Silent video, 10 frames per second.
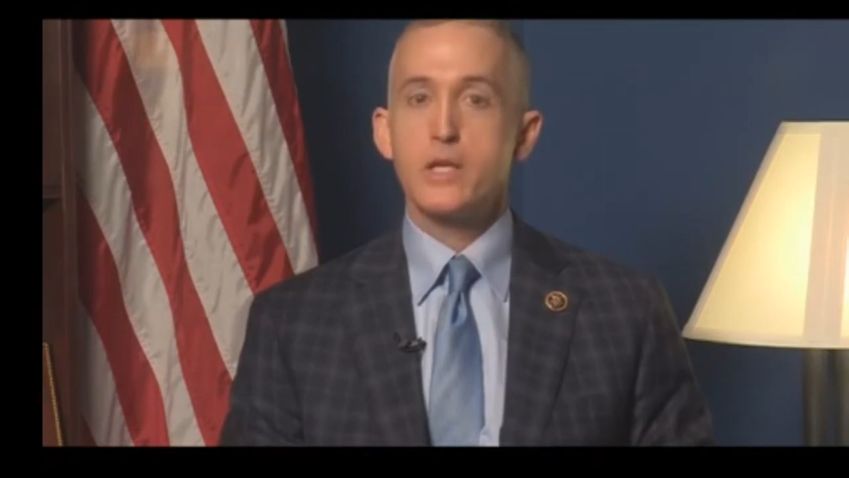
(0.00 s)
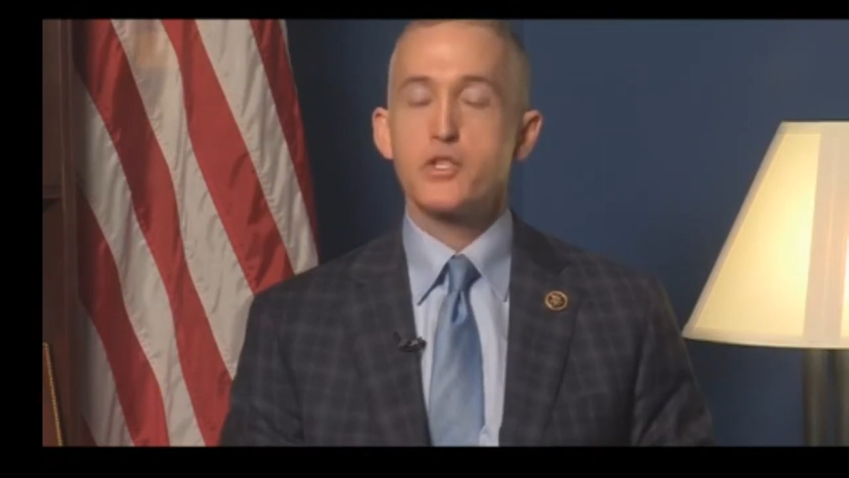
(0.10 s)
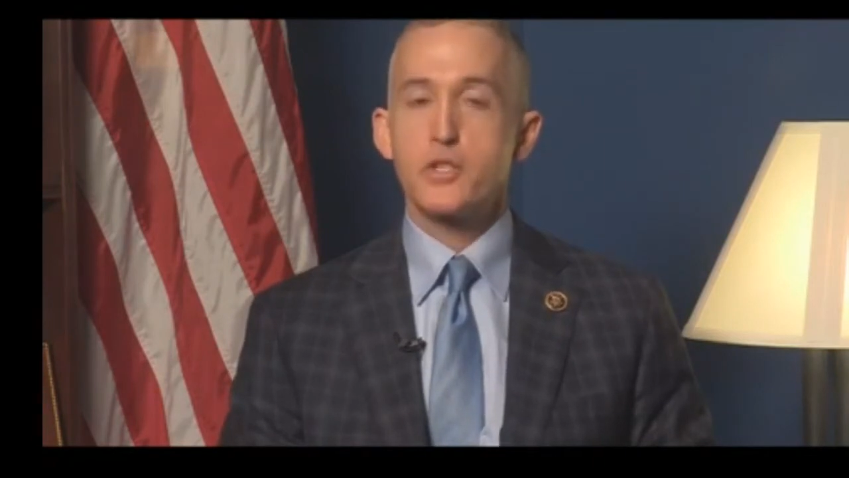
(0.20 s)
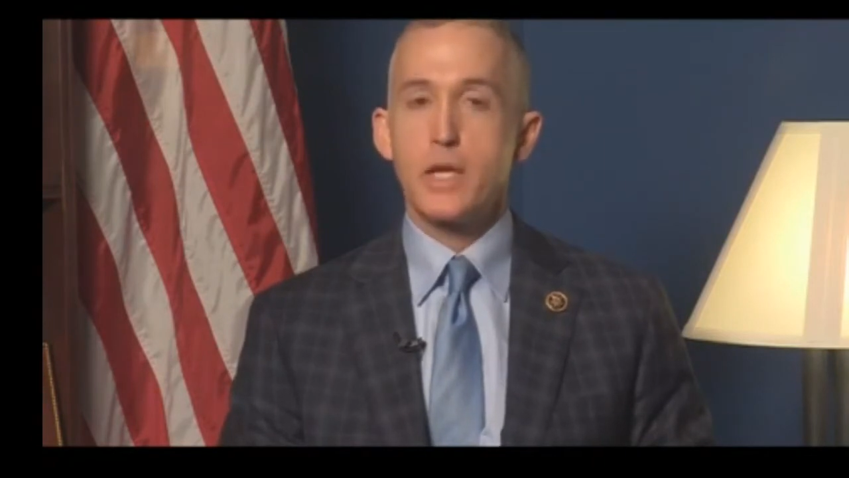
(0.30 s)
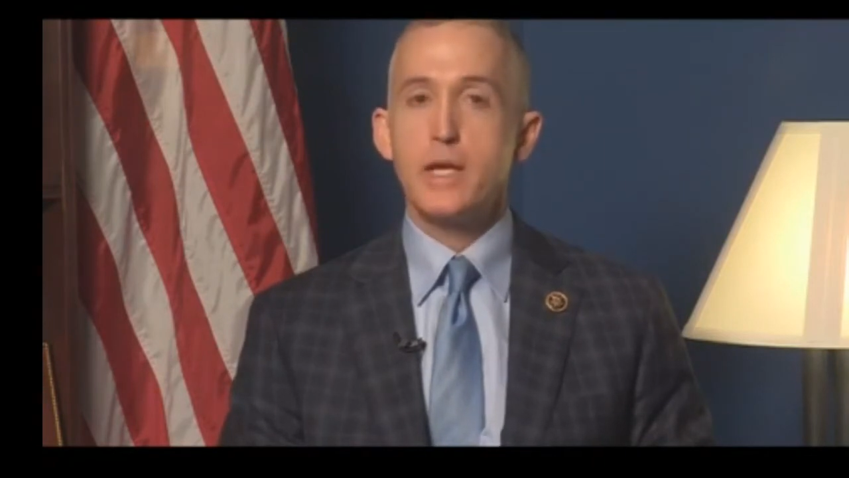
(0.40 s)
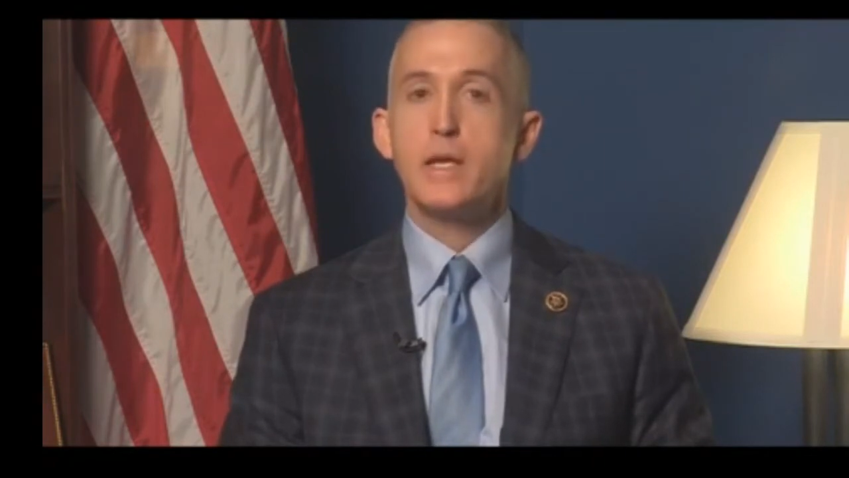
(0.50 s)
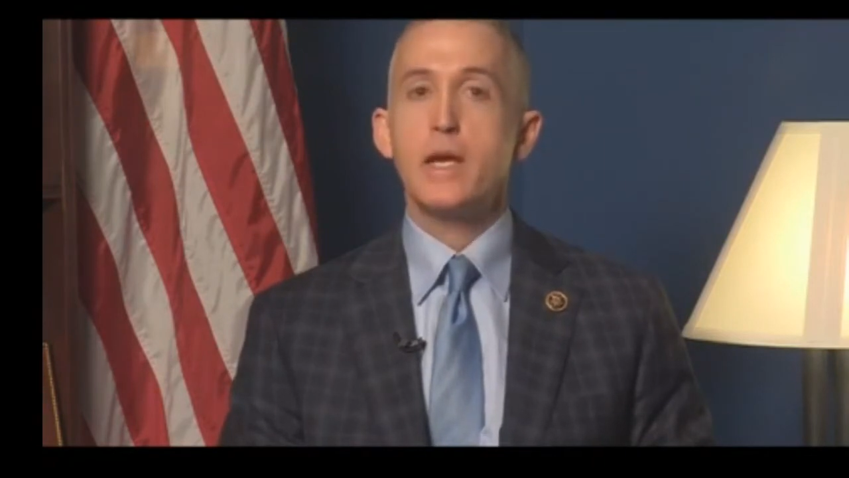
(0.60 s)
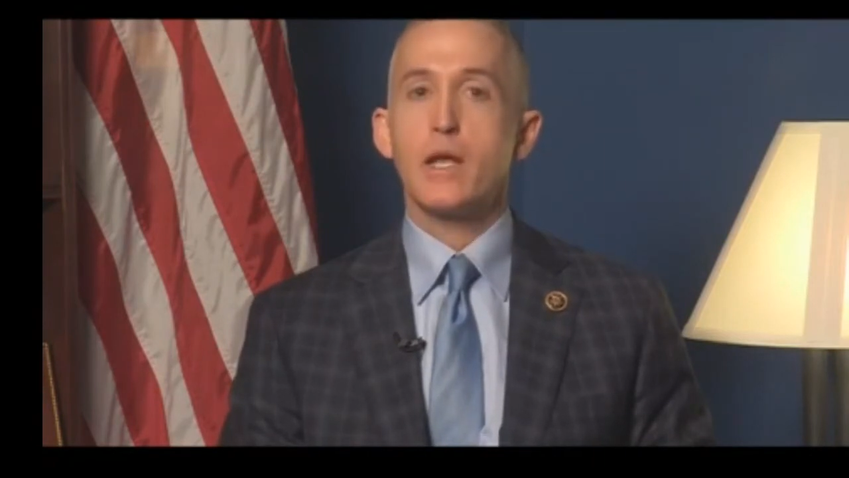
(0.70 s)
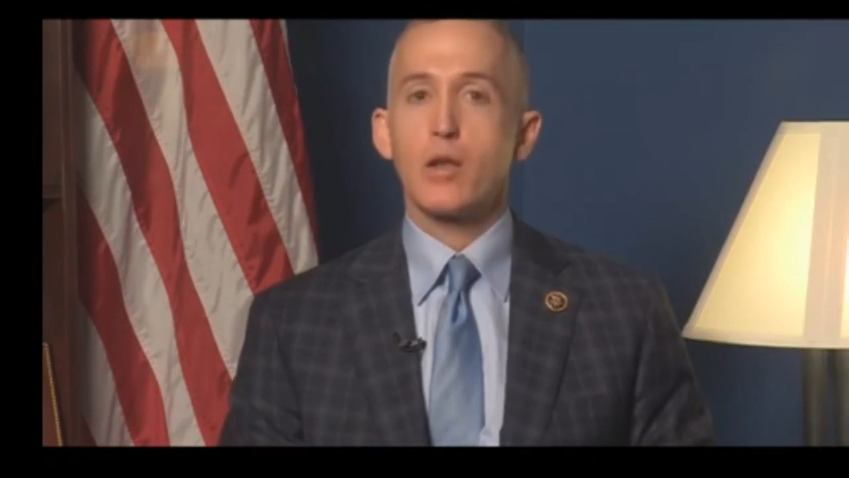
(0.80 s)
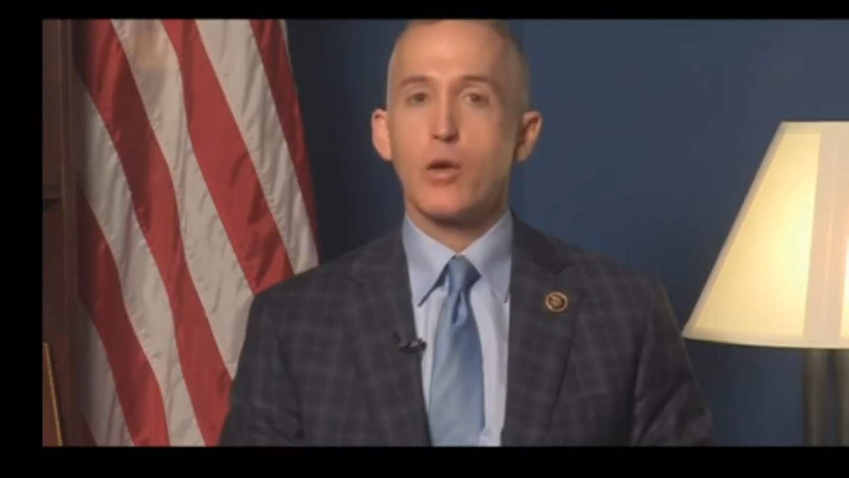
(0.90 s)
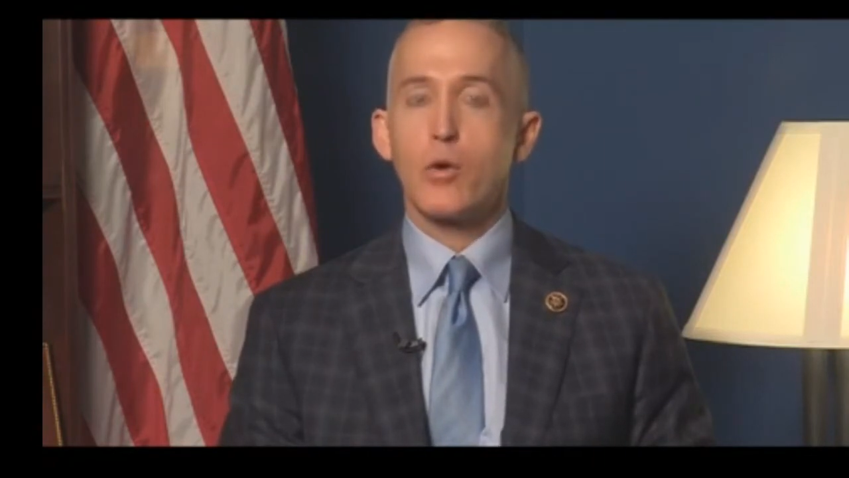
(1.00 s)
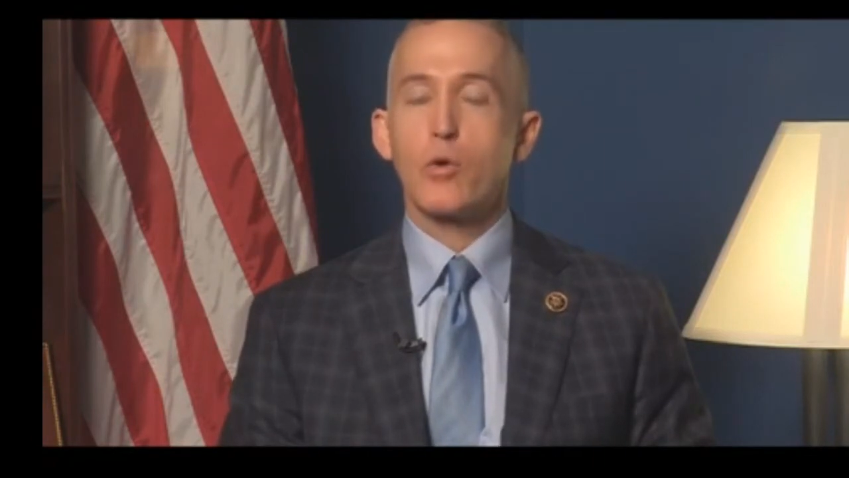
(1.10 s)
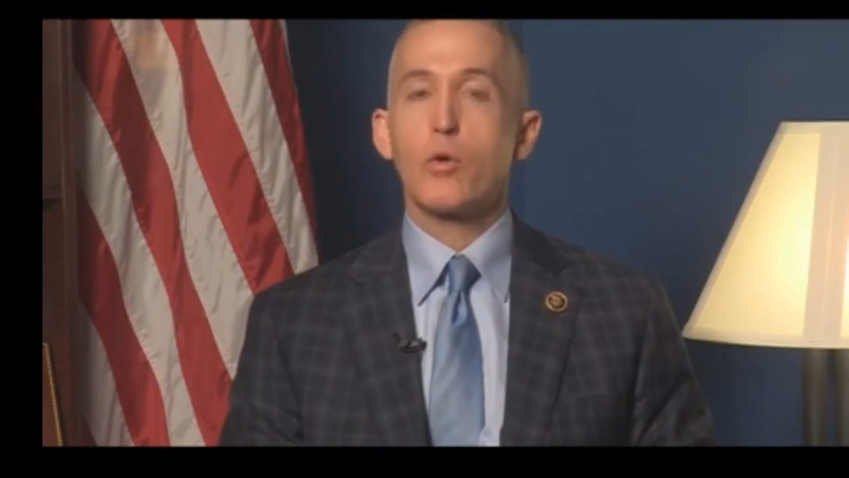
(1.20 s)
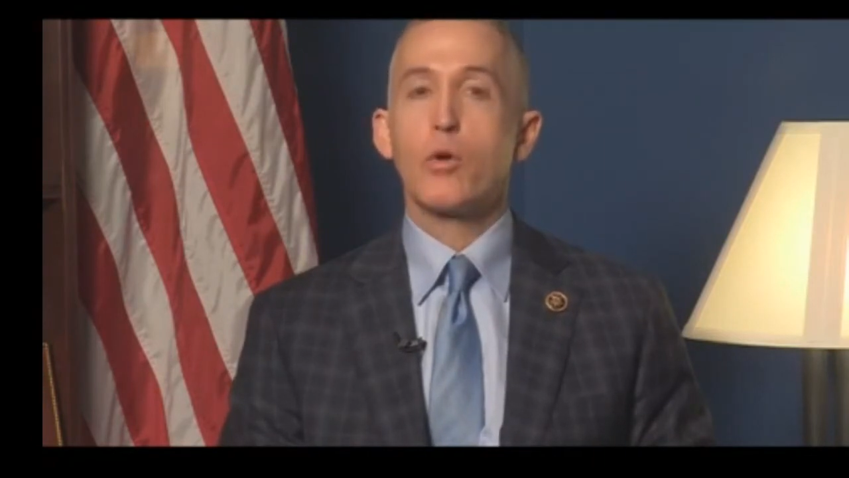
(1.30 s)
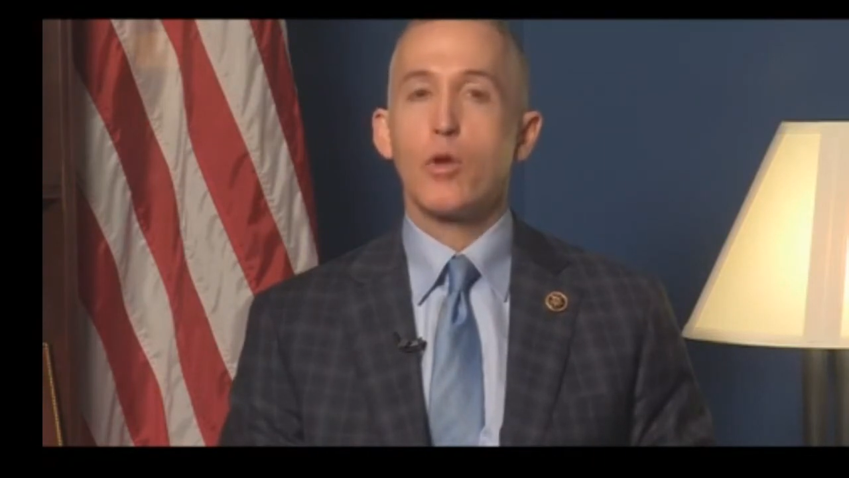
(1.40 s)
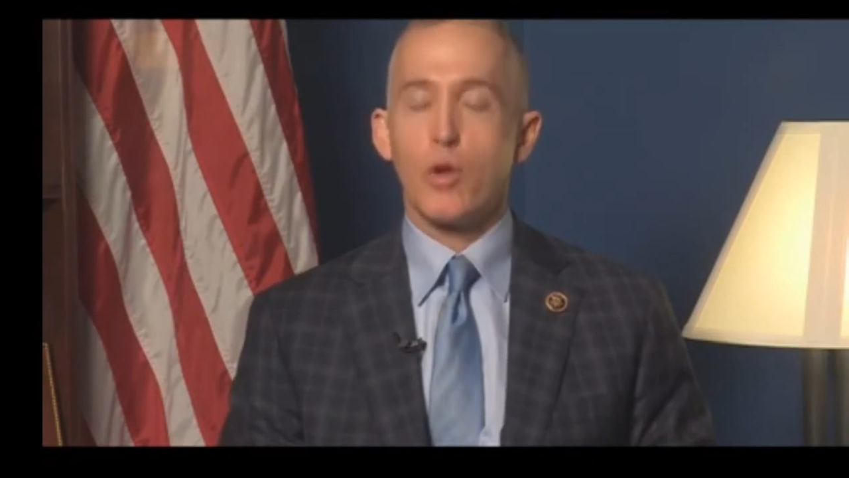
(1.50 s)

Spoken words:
State and local